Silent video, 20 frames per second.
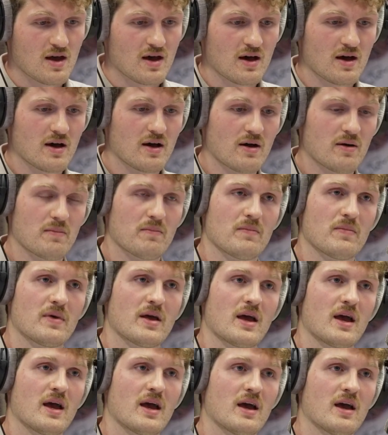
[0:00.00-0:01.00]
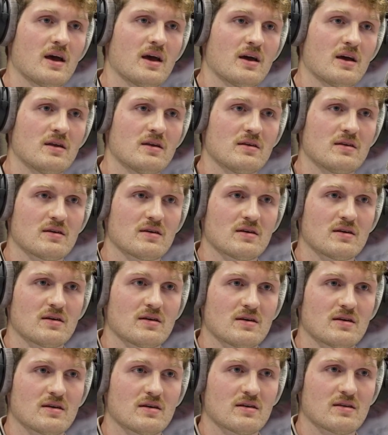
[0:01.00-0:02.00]
And
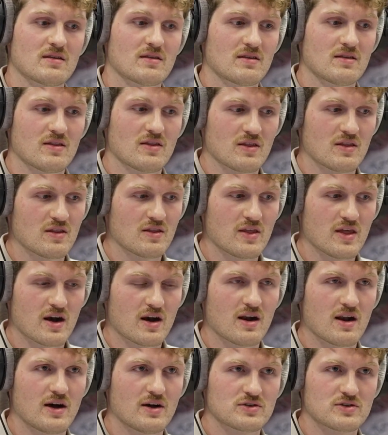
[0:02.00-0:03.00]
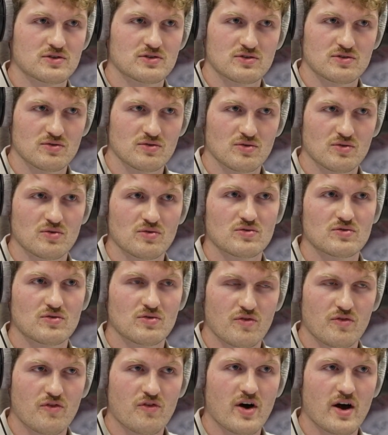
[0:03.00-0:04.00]
that allows us
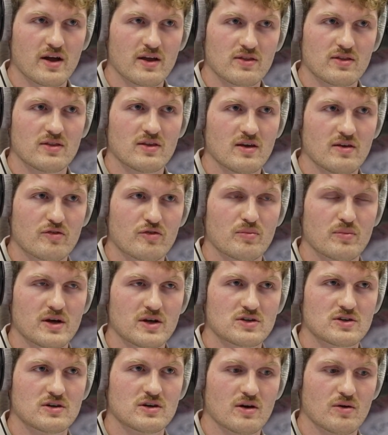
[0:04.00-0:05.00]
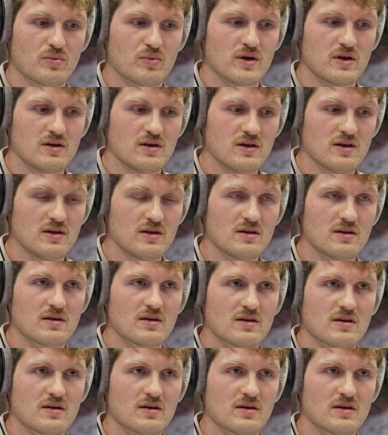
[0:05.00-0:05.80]
to find the information that we need